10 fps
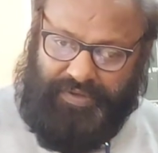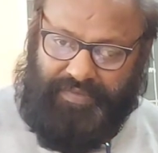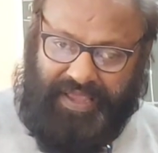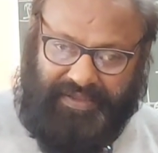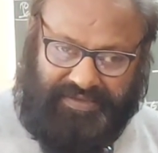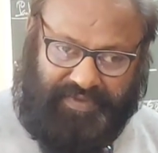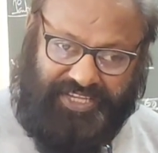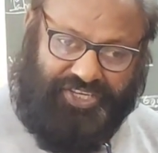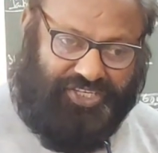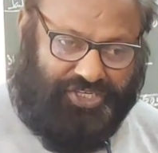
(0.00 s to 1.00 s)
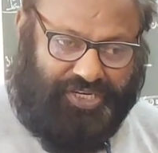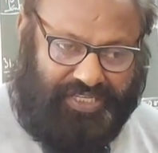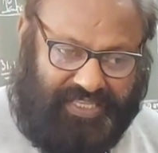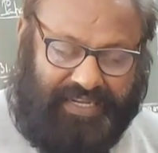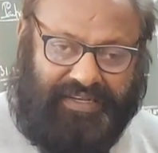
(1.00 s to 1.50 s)
my suggestion
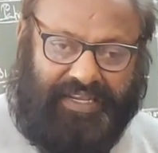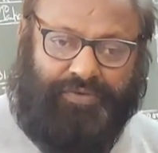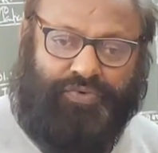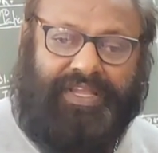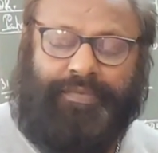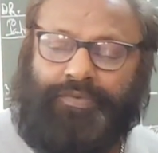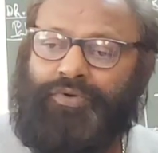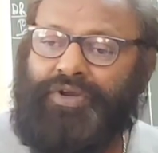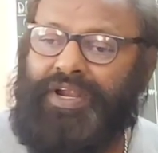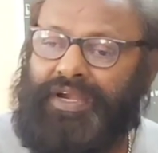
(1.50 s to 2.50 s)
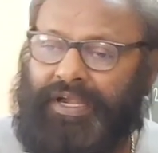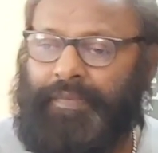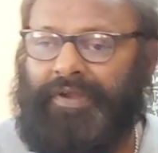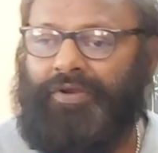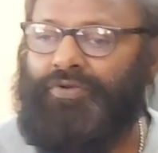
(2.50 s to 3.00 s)
is that we have to
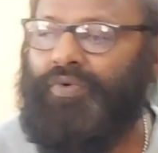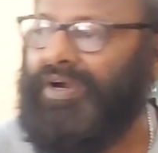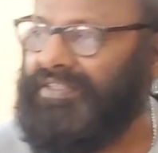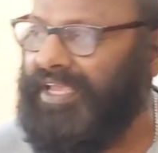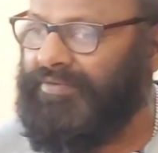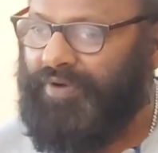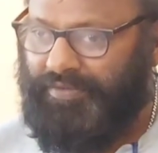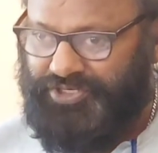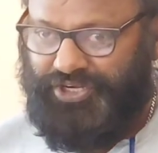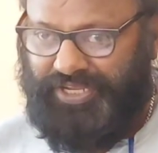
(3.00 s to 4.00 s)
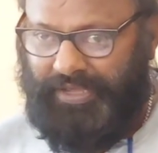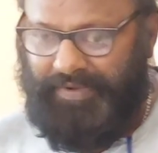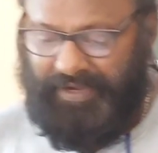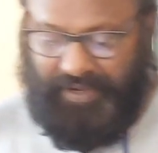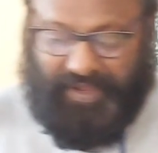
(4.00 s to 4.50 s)
depend on what the information
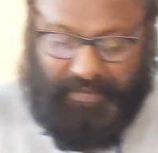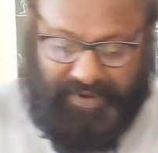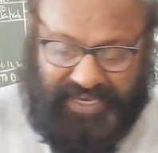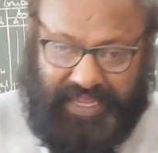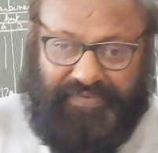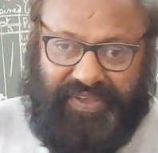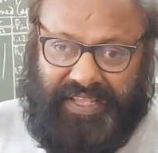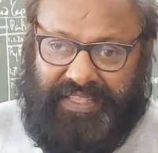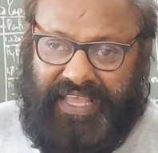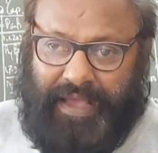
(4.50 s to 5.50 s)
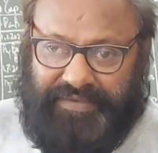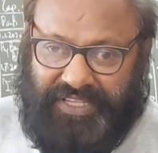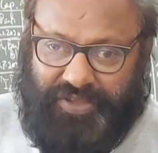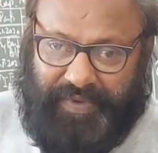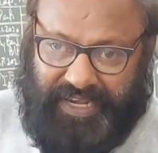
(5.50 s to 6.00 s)
given, but if in the
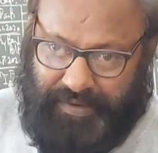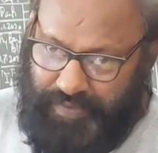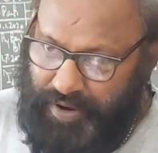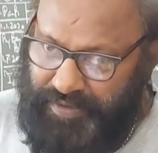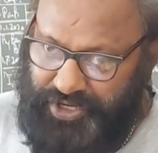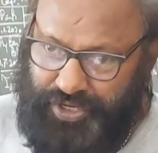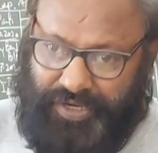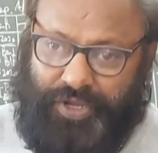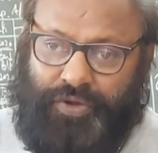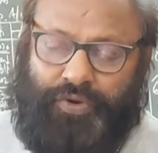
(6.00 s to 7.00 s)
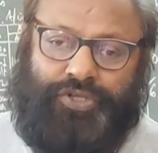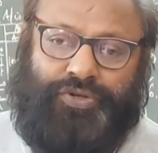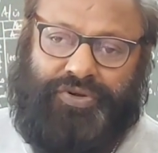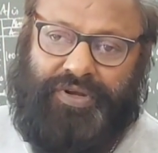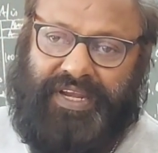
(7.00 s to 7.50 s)
absence of any information we
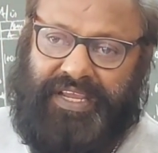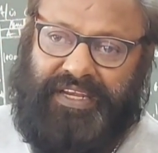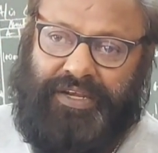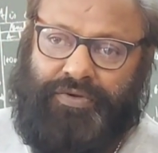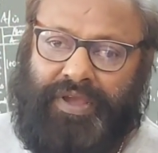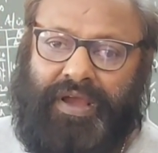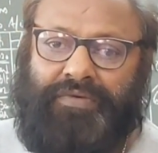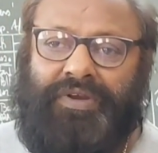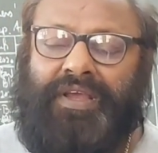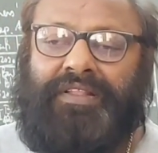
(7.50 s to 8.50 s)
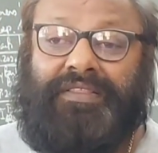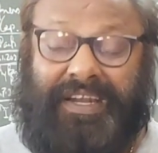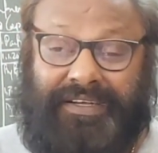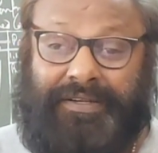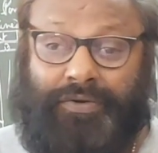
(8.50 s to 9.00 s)
should take it into account,
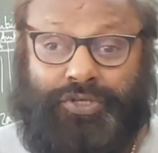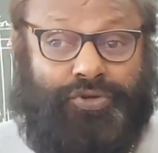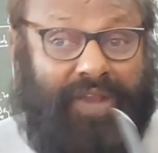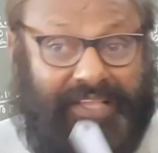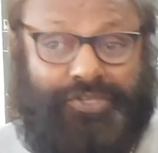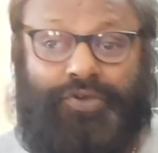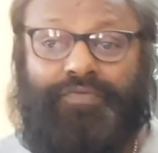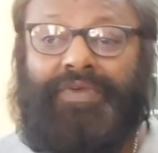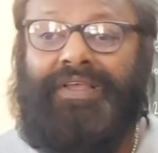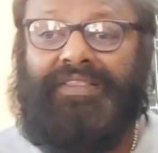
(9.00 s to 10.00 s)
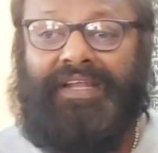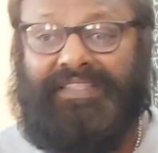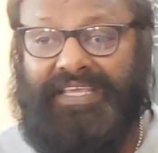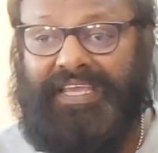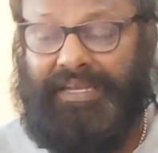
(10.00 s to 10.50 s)
that we should assume that
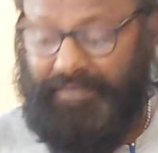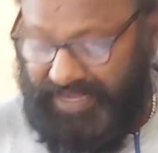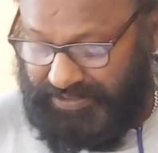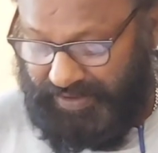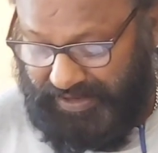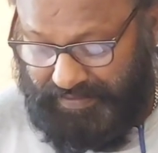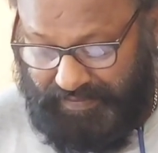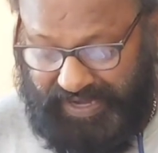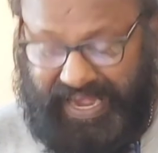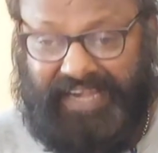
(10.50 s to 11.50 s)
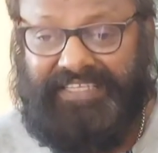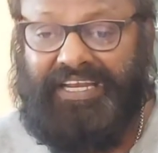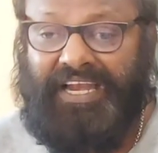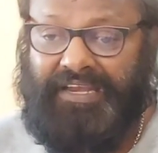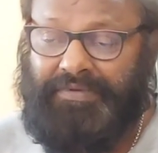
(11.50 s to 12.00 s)
the investment investment made,
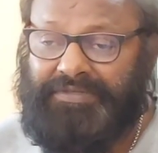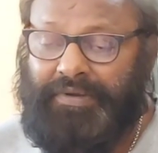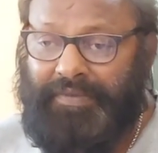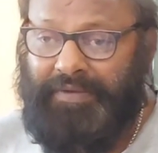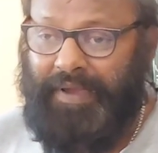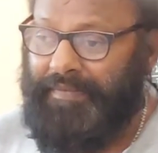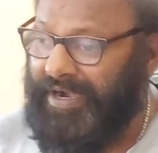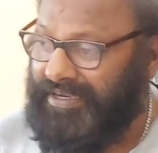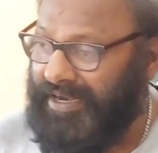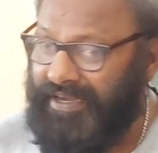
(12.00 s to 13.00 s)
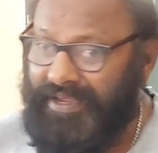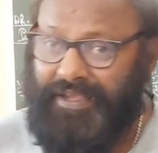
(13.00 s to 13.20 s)
additional investment made by partner